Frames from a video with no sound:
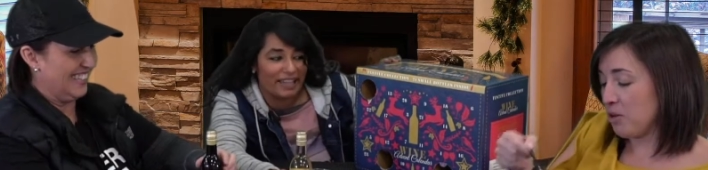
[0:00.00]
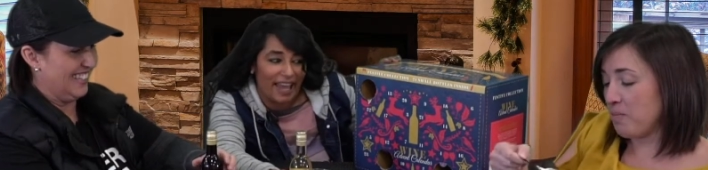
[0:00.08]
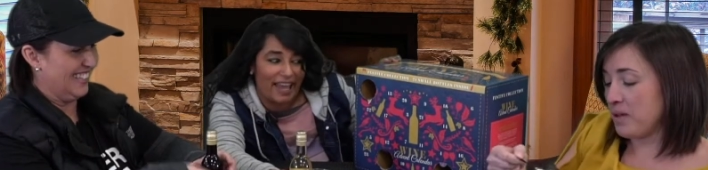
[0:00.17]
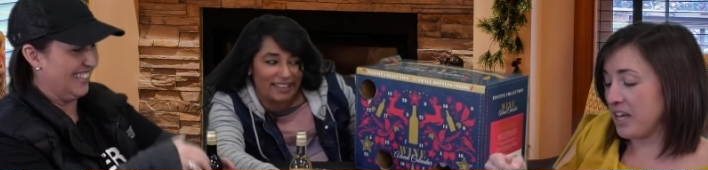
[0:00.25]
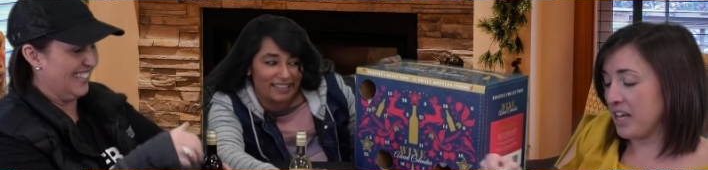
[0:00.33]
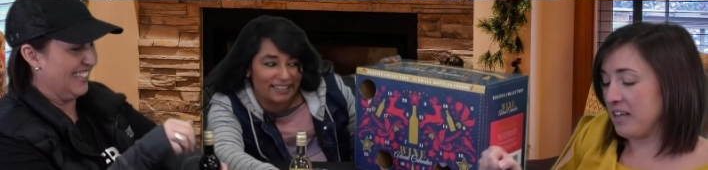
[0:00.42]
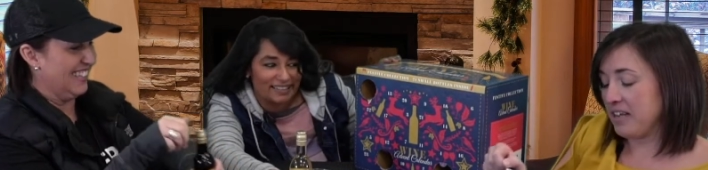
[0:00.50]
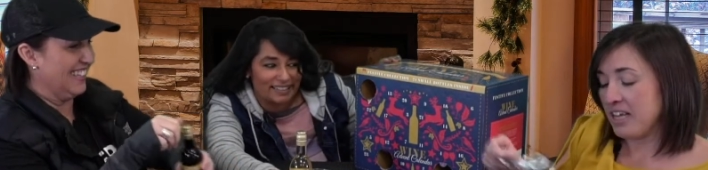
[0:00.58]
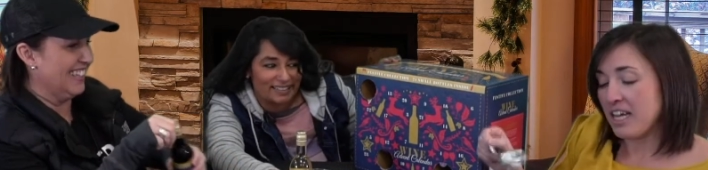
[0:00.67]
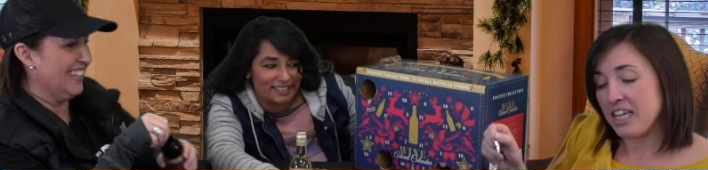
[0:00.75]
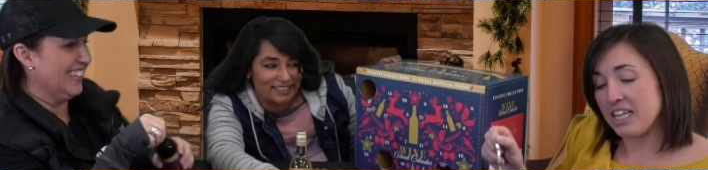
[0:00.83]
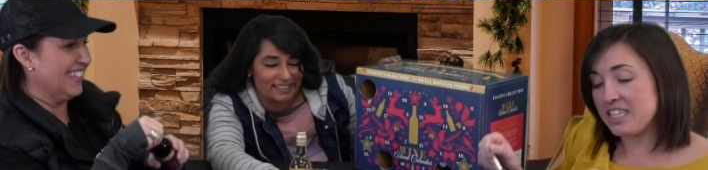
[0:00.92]
Speaker 1: open it.
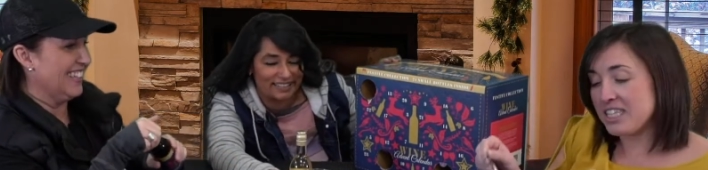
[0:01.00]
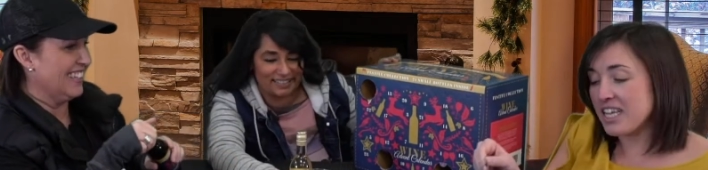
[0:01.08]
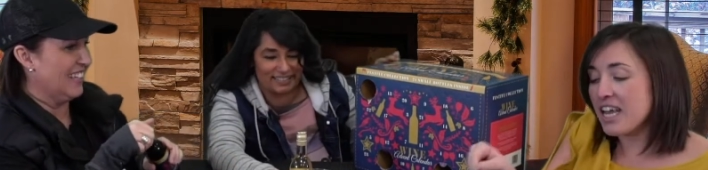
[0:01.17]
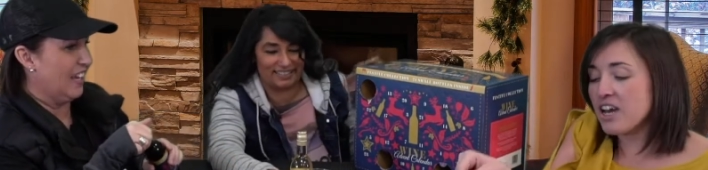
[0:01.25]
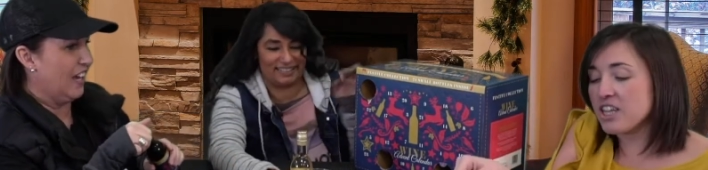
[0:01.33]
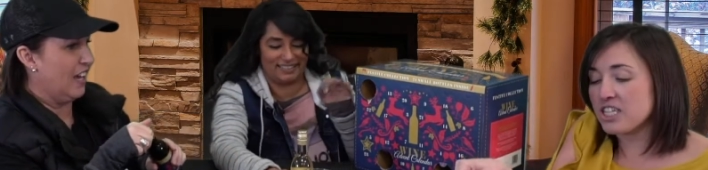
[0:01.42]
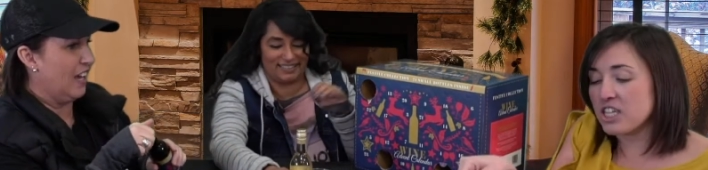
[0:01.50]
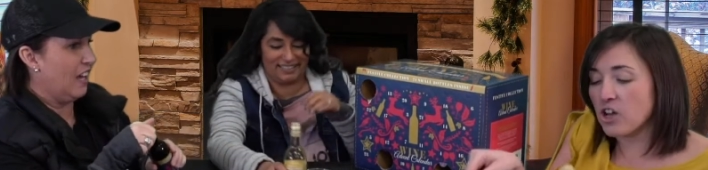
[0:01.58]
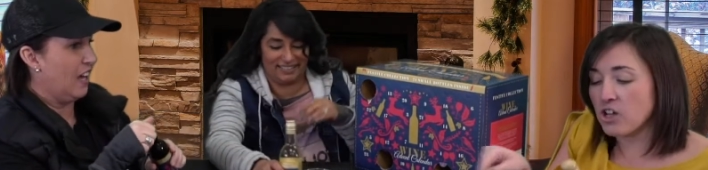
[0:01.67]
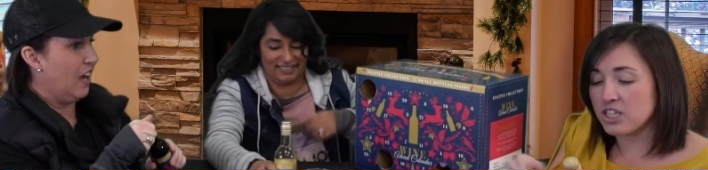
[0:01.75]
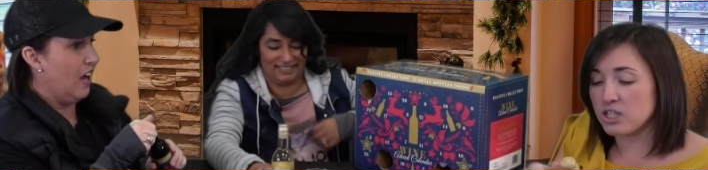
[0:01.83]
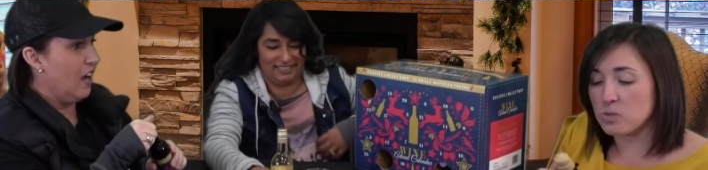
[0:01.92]
Let's see how this
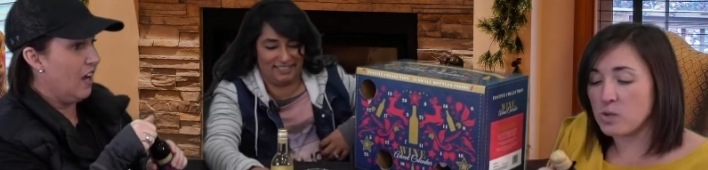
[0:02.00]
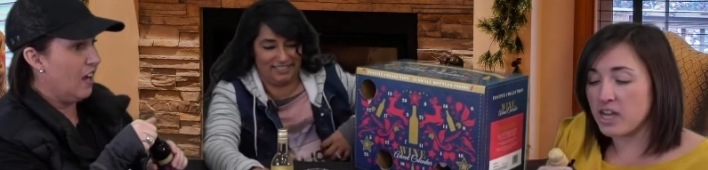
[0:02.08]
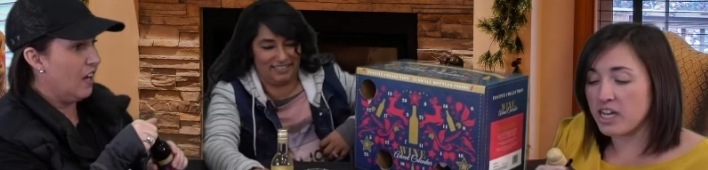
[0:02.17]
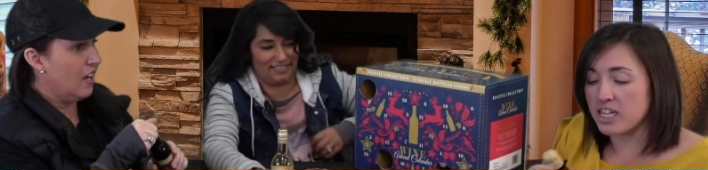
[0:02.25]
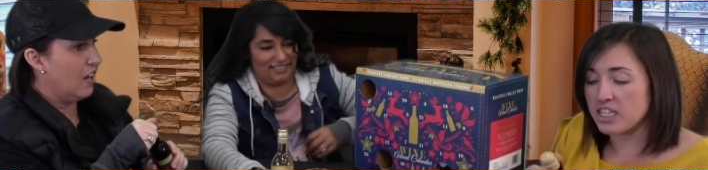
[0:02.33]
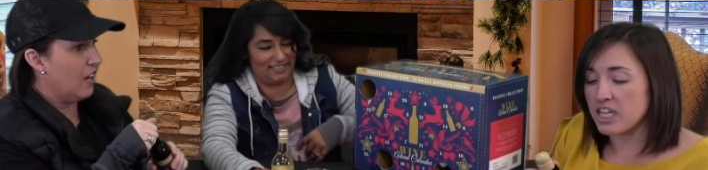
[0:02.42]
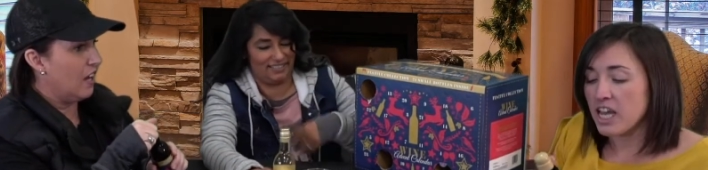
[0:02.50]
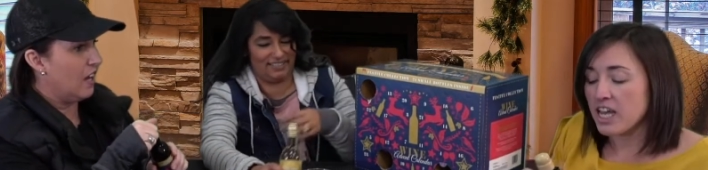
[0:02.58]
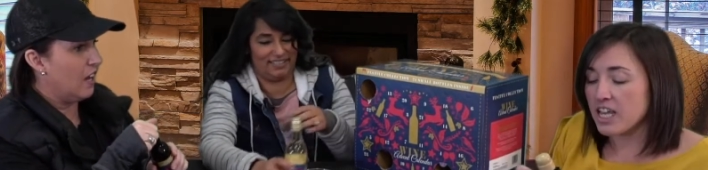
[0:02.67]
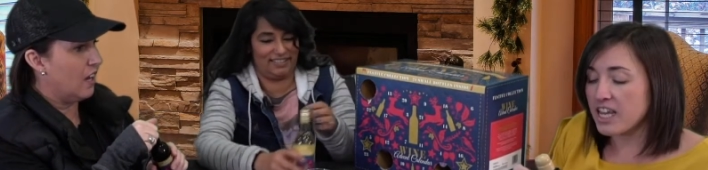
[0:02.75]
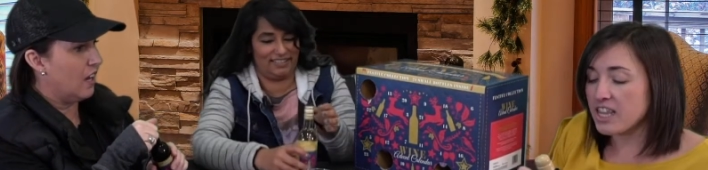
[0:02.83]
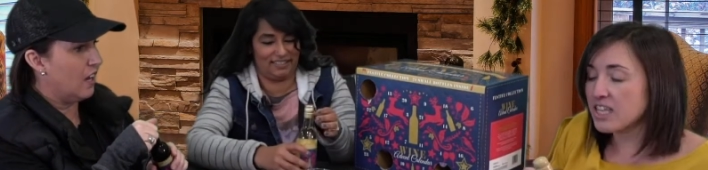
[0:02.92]
Aldi's wine is.
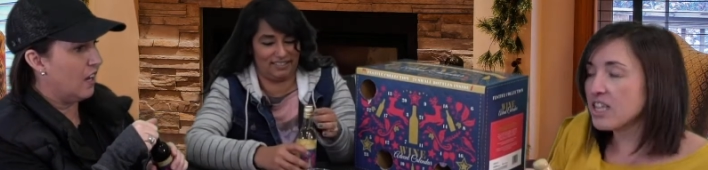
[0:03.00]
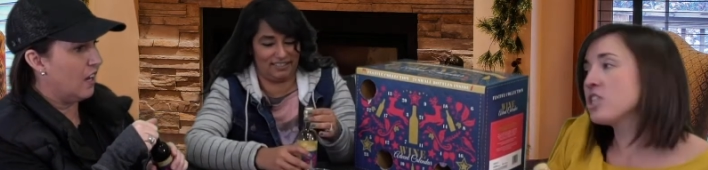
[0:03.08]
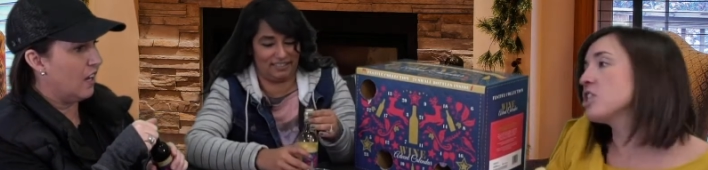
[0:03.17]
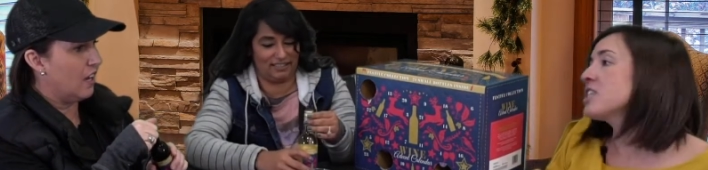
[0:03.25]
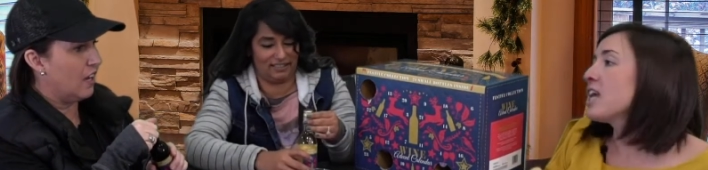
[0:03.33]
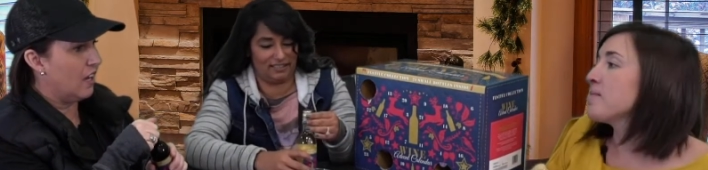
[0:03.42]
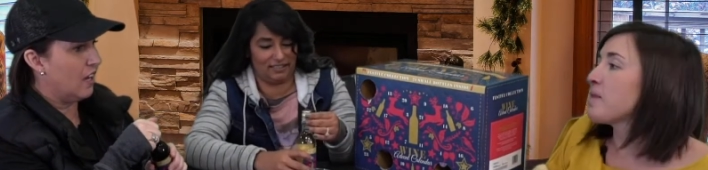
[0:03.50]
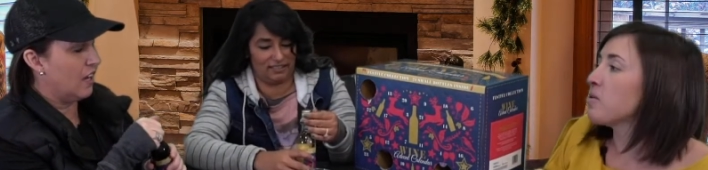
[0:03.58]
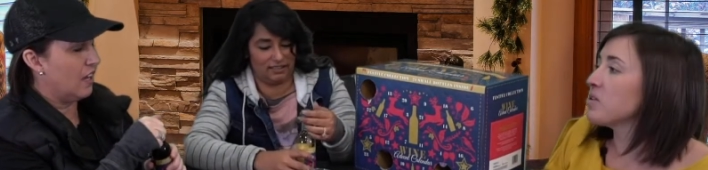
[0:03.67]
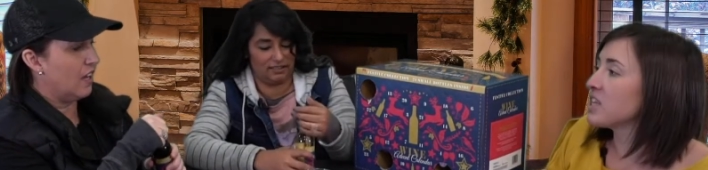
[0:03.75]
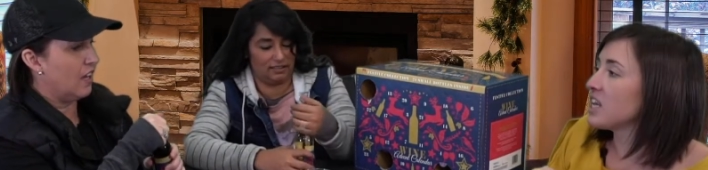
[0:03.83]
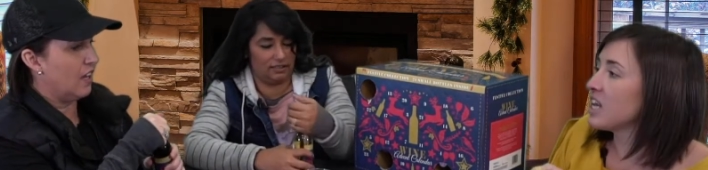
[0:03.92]
I think they just came out with